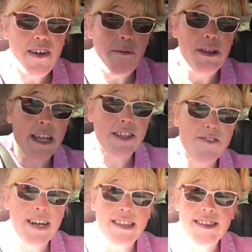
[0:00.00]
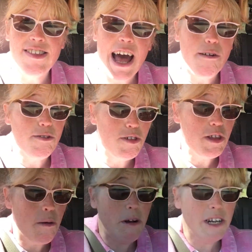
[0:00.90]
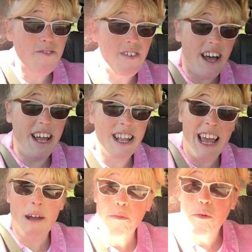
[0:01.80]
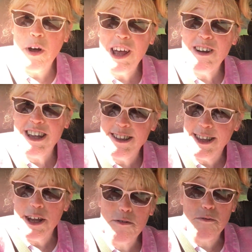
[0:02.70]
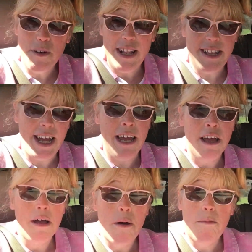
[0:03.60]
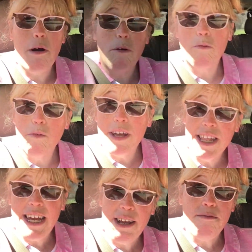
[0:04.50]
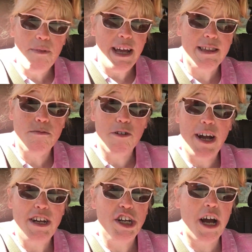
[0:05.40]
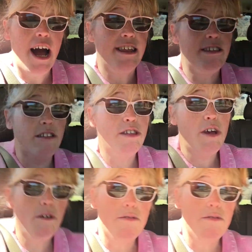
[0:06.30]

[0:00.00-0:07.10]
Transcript: fabulous friends, that was so much fun, and boy, is it windy, but really made some great shots. So